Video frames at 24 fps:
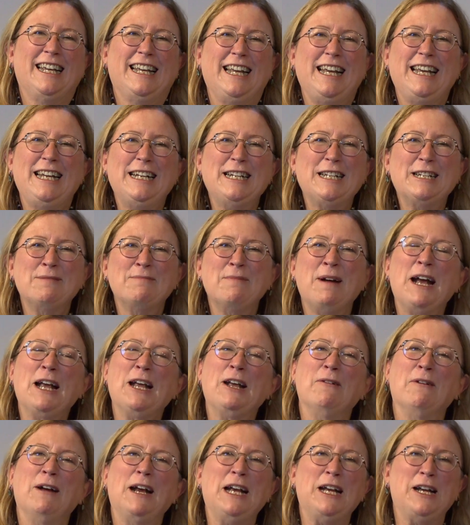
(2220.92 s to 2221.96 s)
It is my
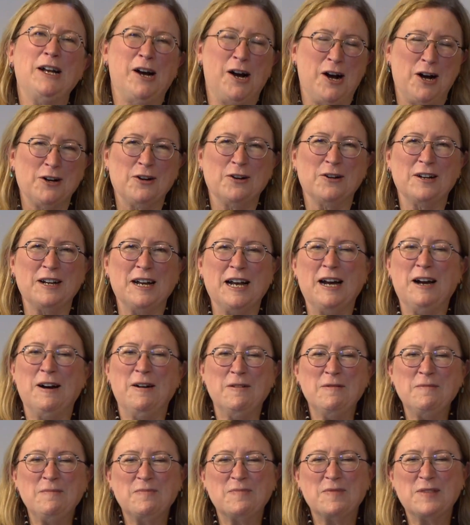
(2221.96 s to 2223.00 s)
great honor
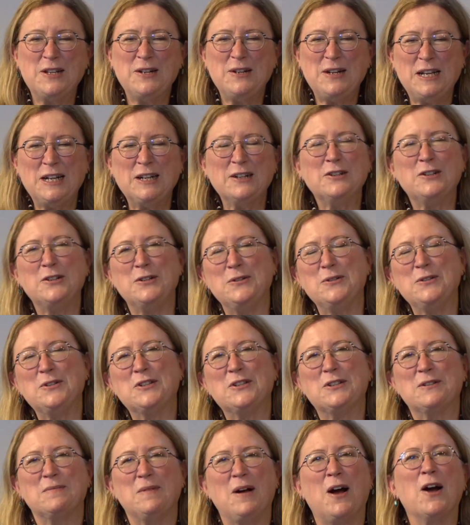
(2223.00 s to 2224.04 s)
now to
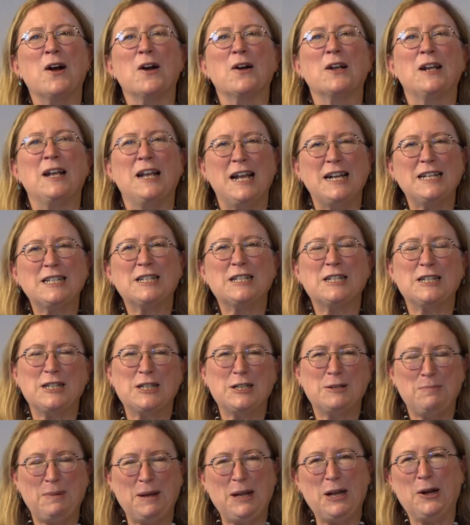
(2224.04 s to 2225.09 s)
introduce our guest
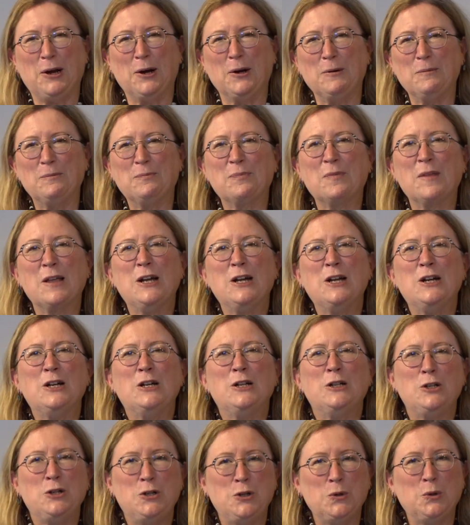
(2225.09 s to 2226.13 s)
speaker,
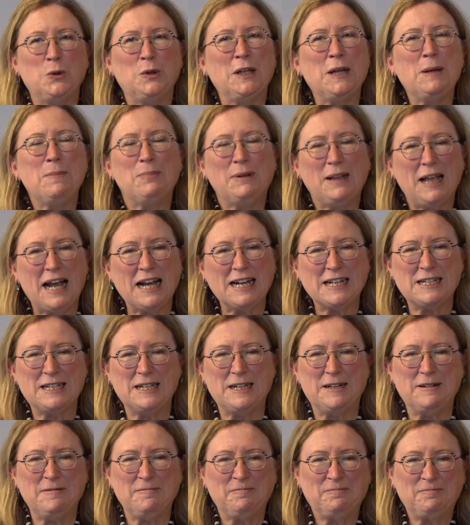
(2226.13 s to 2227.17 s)
Julie
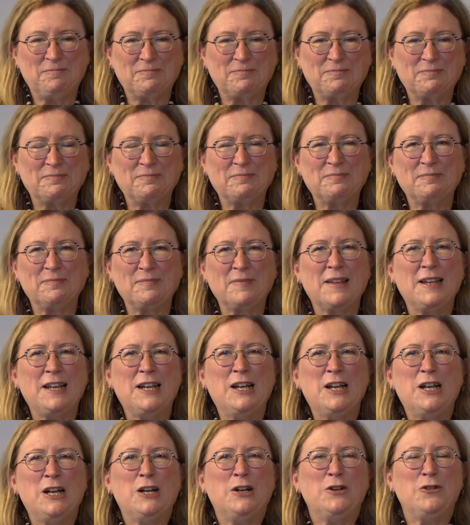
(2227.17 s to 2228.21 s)
Plachta.
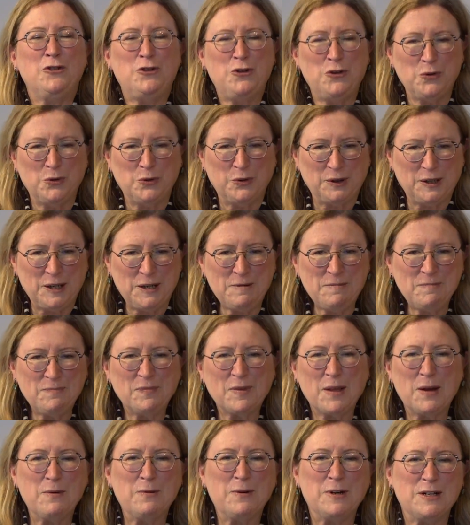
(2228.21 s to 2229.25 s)
Julie
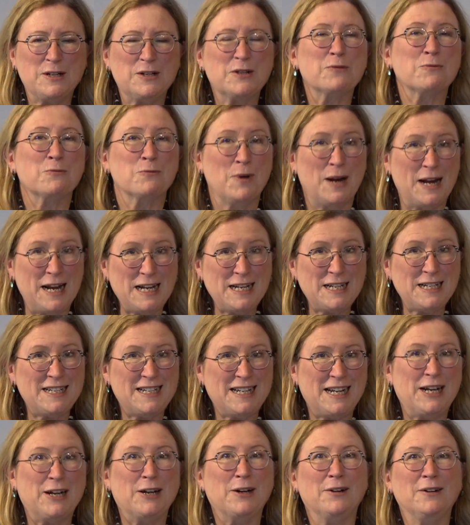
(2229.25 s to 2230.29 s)
was raised
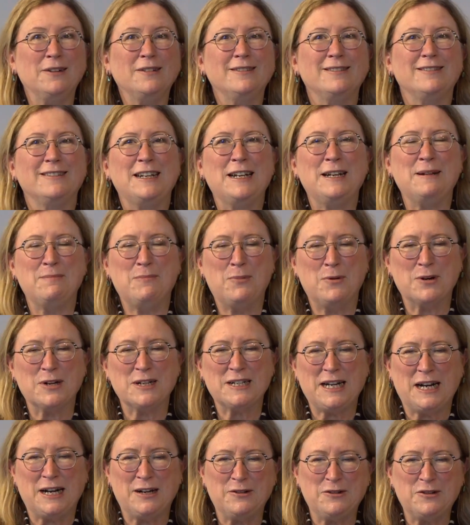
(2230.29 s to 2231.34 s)
here in Port
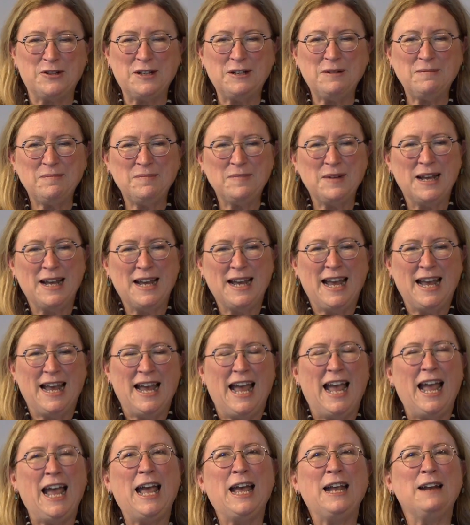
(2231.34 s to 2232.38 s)
Townsend
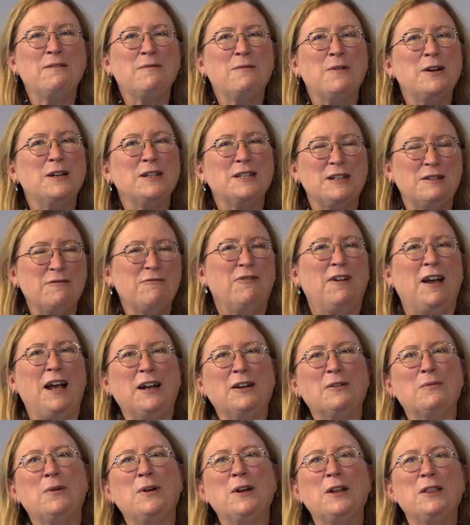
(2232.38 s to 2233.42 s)
and was, in
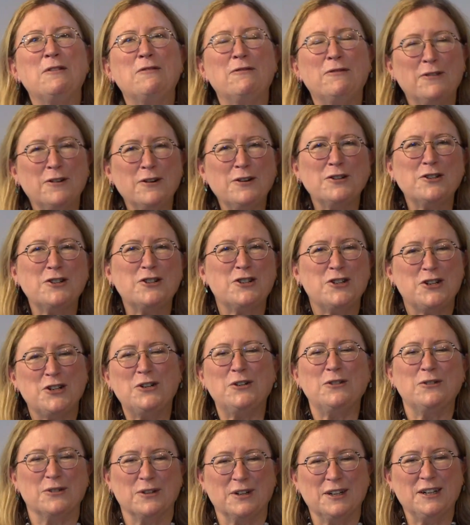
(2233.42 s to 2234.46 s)
fact, one of the first
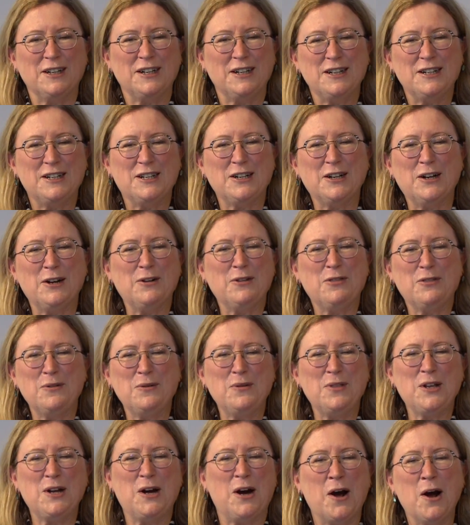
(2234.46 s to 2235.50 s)
children to go through
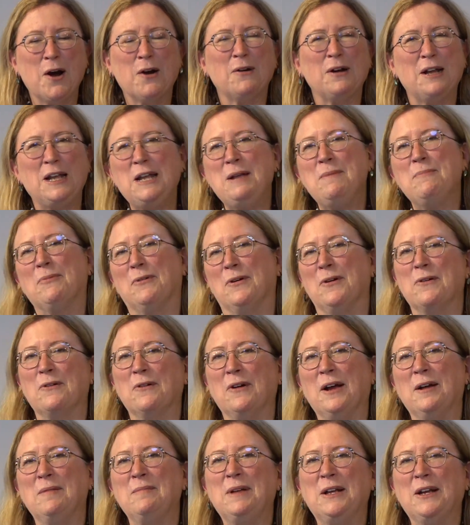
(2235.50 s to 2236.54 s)
the RE
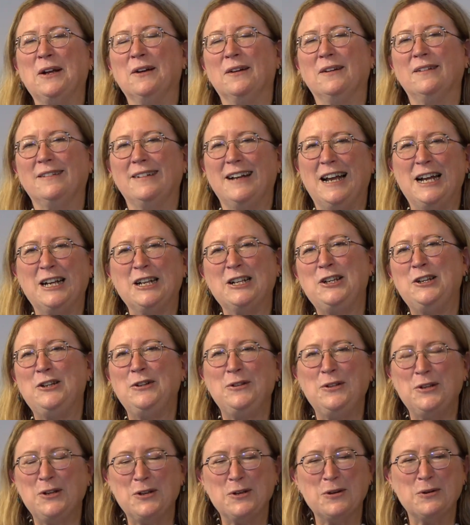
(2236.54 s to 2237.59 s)
program here at
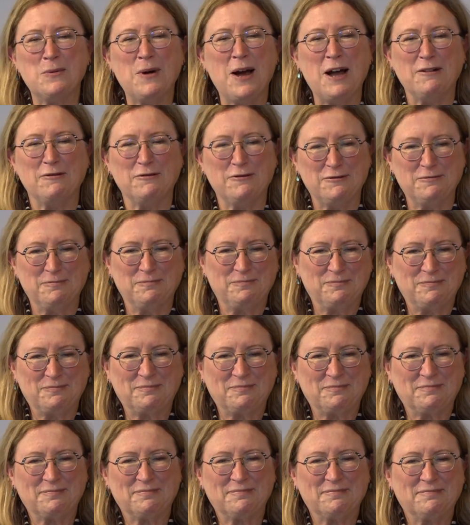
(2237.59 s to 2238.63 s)
QUUF.
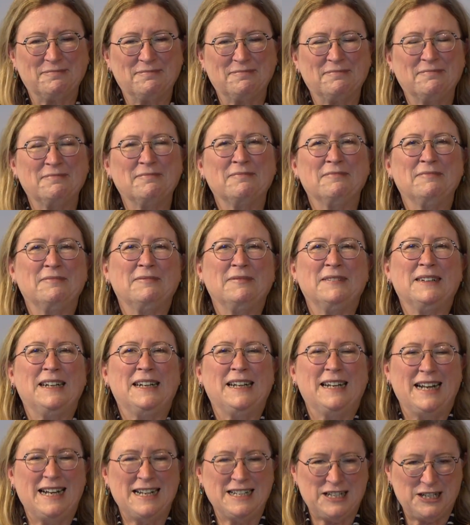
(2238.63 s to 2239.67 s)

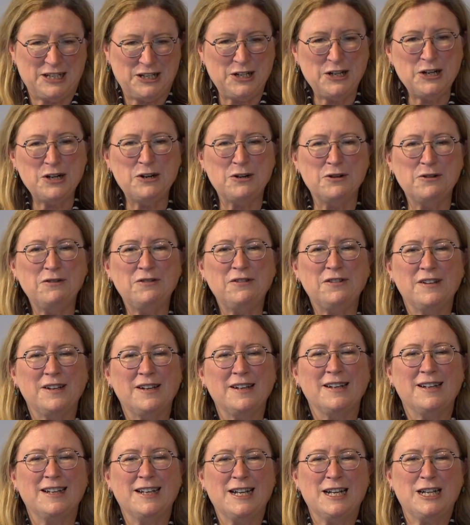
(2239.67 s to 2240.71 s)
As a youth,
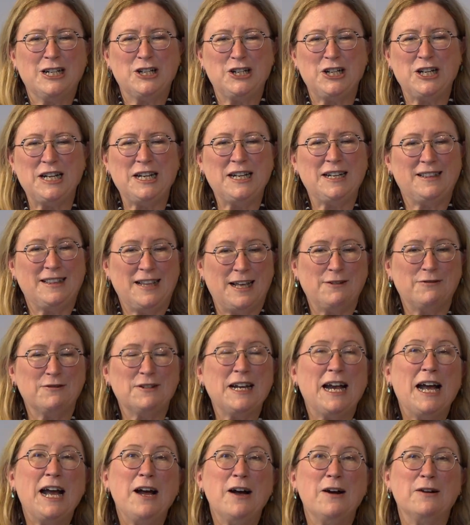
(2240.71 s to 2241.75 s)
she left
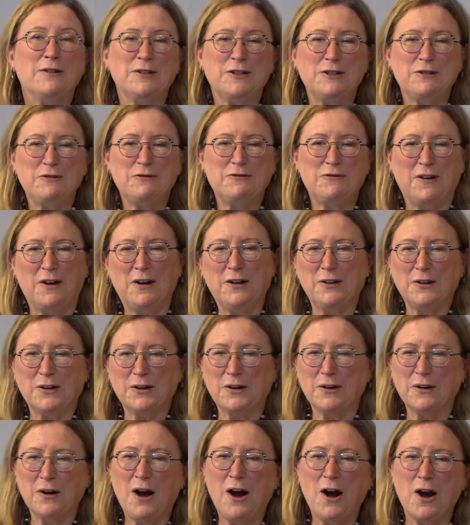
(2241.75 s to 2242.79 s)
town to follow
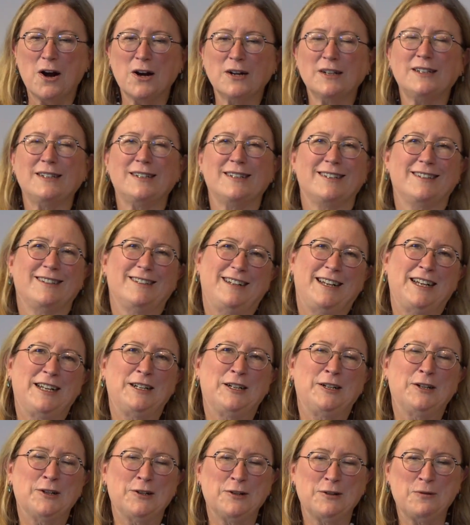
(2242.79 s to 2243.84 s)
her heart and
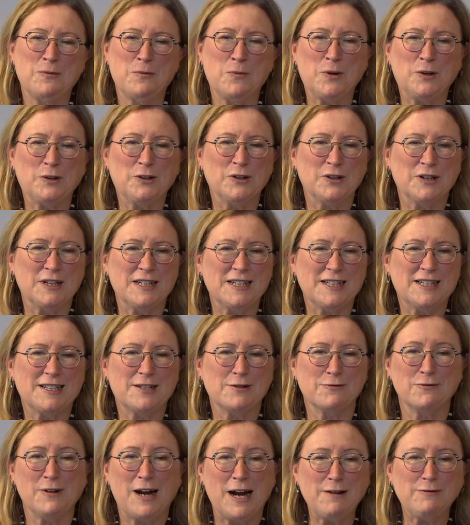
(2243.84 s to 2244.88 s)
learn wilderness
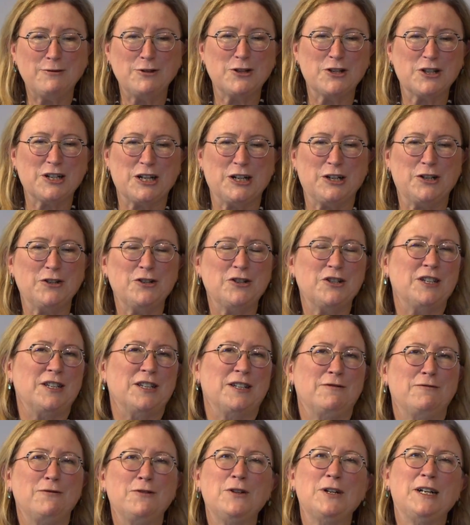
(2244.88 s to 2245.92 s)
survival skills in the
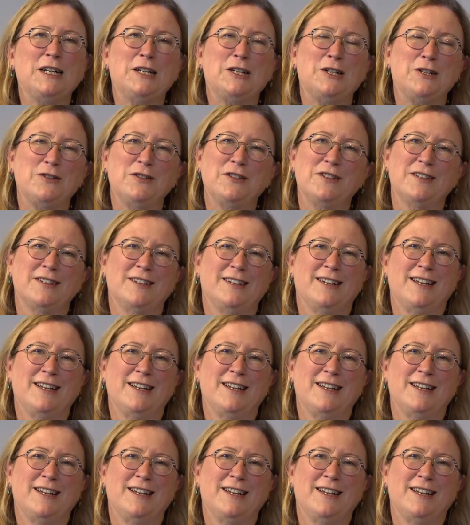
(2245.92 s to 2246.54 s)
foothills